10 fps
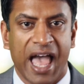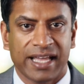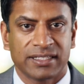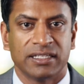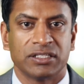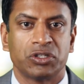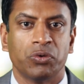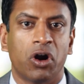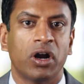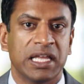access
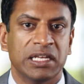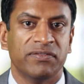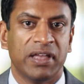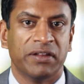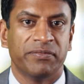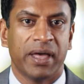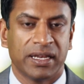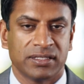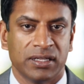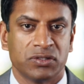to our innovative
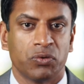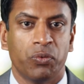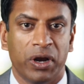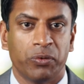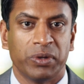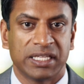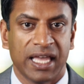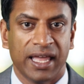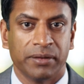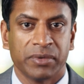medicines where we
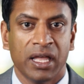can,